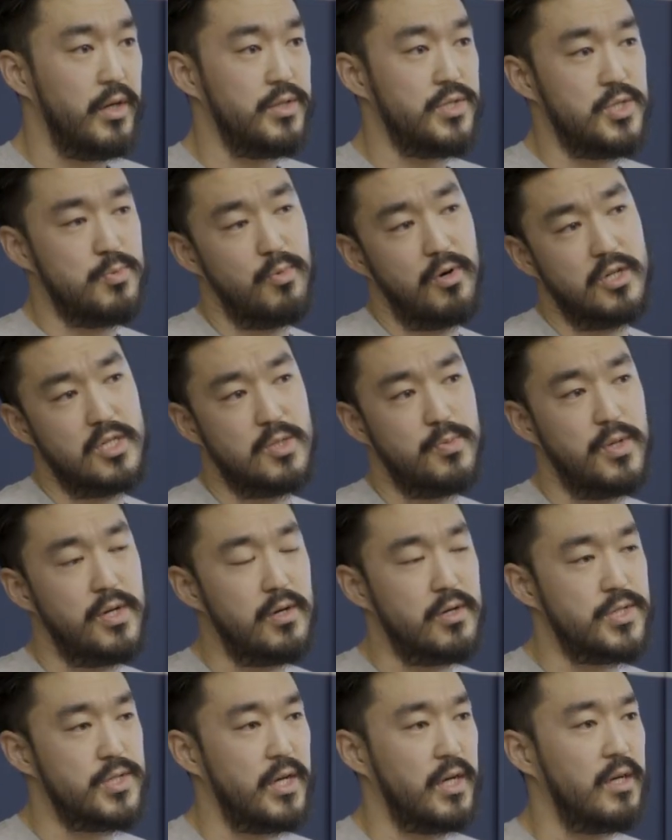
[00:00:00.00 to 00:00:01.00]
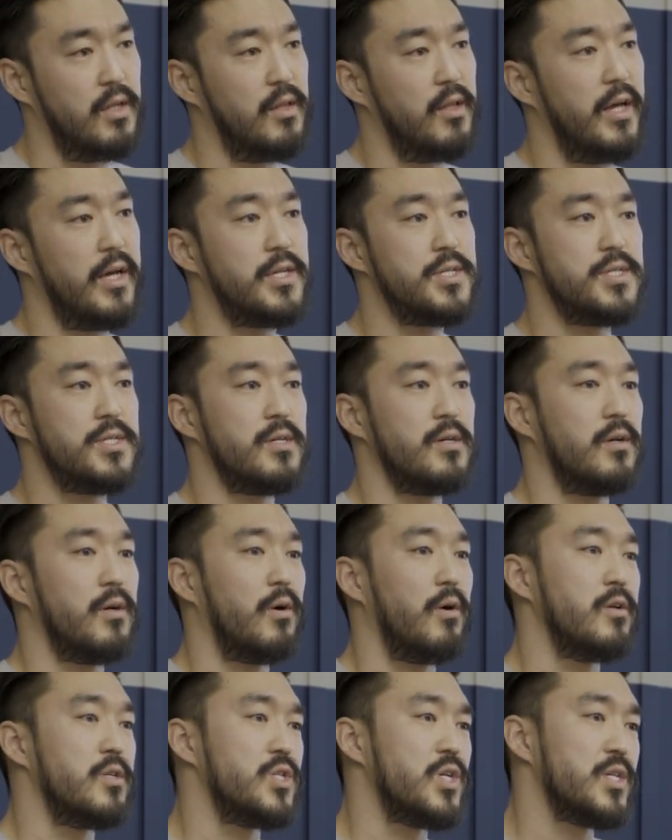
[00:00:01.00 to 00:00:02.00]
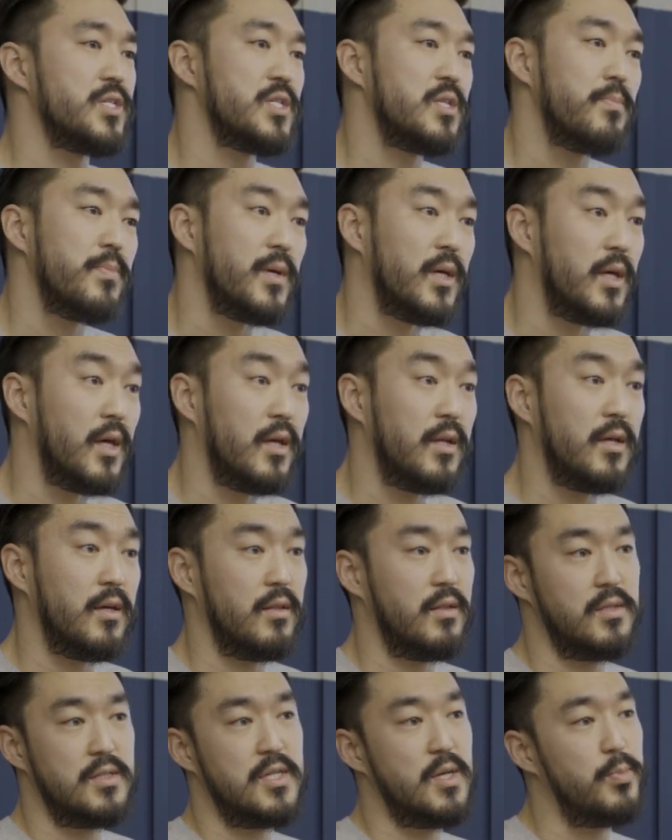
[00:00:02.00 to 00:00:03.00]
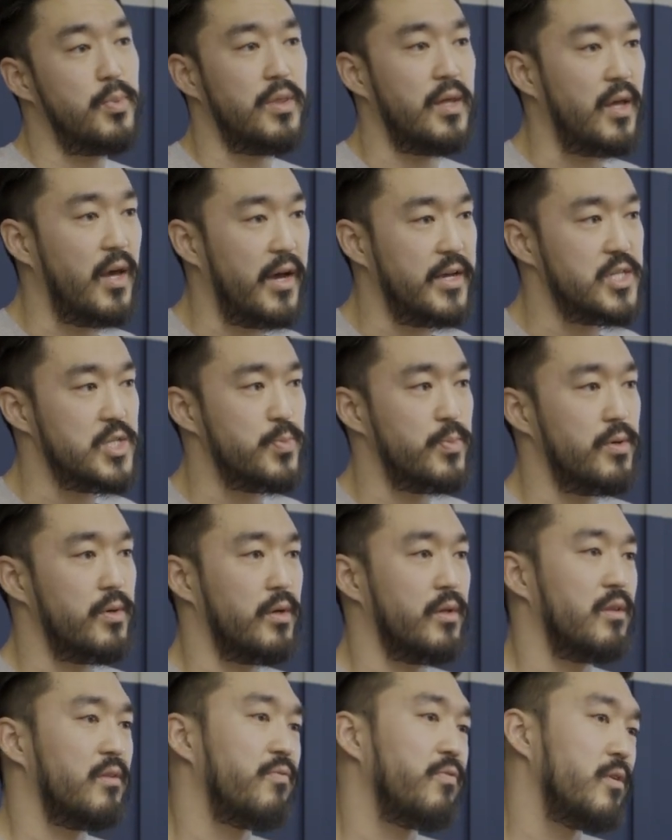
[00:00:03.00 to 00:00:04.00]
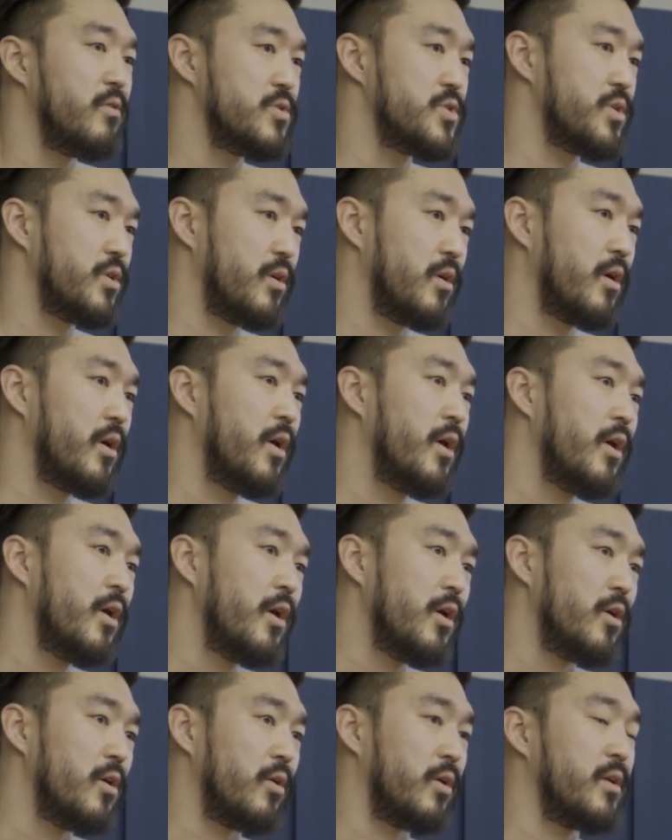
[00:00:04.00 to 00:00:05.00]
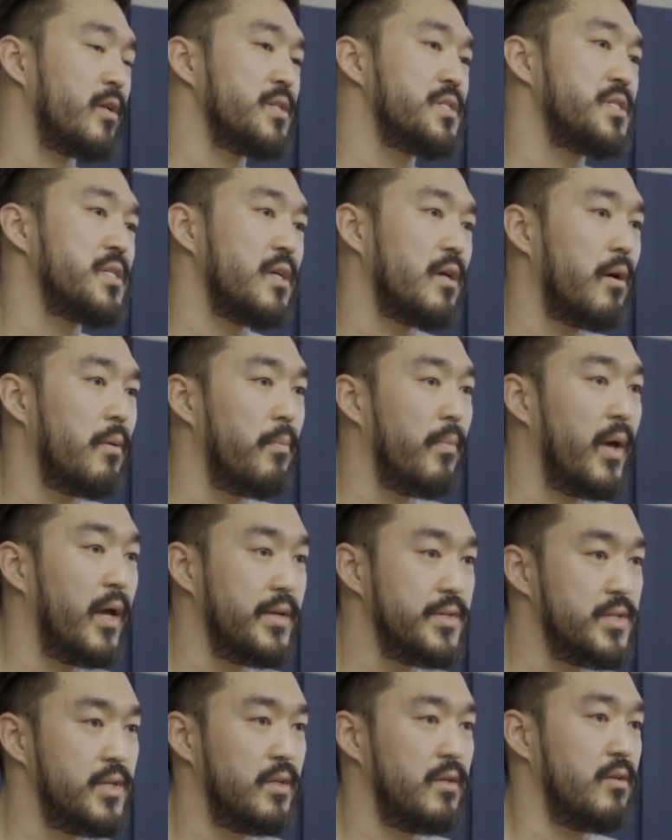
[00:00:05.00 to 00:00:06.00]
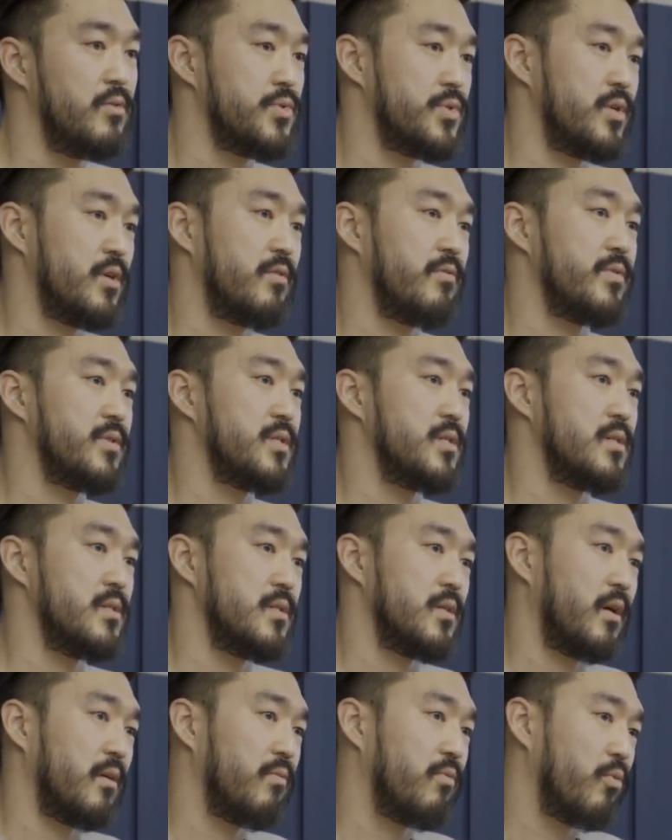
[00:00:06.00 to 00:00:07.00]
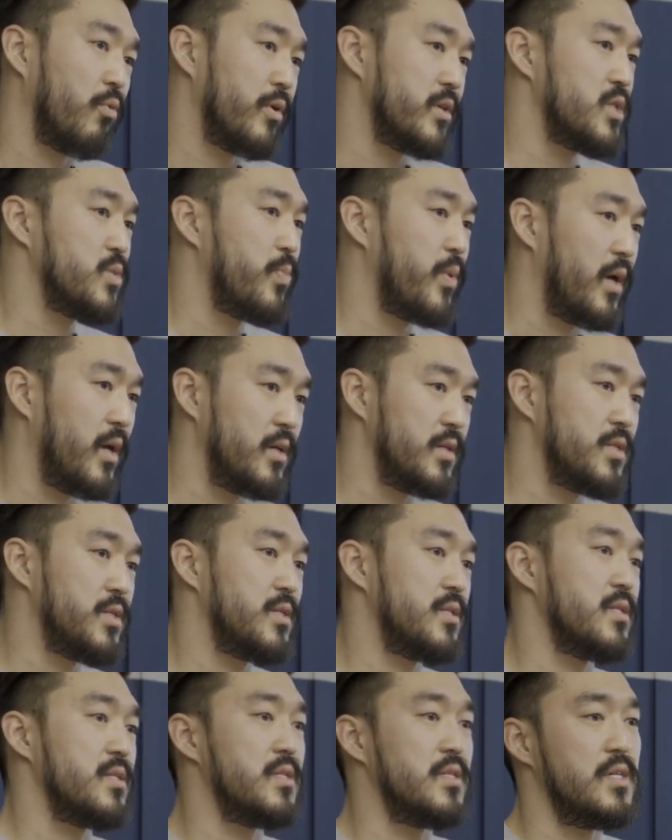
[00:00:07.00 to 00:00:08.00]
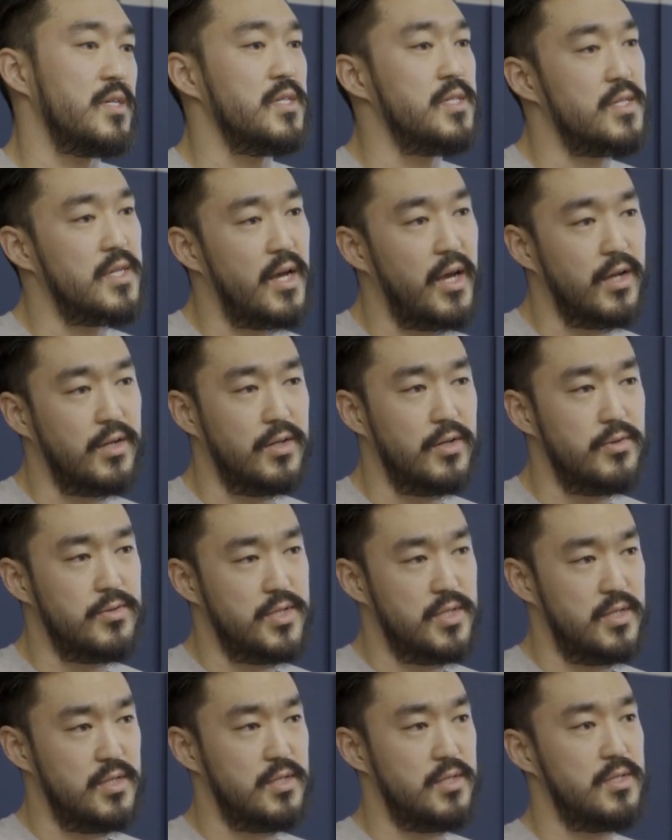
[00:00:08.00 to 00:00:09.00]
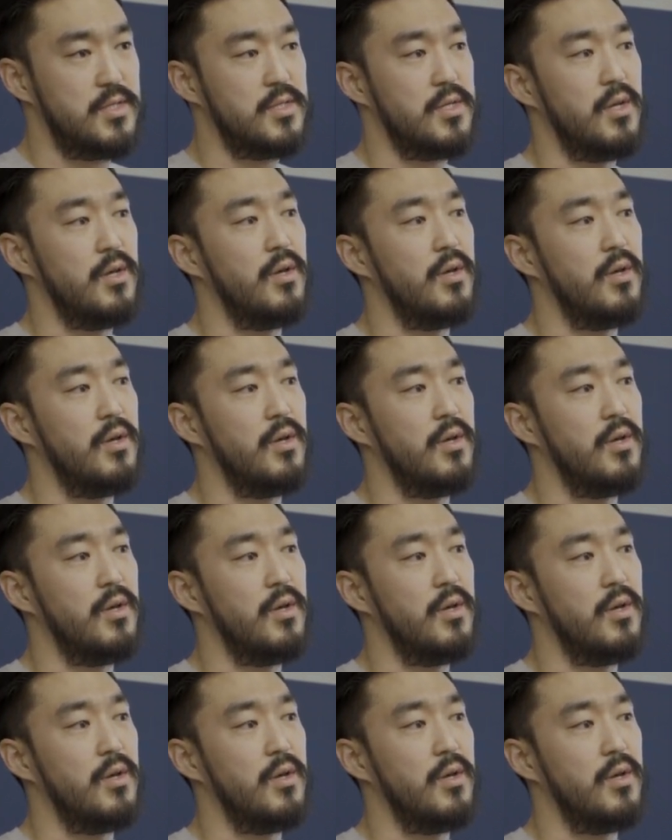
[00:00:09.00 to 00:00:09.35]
and smart speakers like Alexa are just the beginning, the tip of the iceberg. In the future, you're going to see amazing new services like voice-based disease diagnosis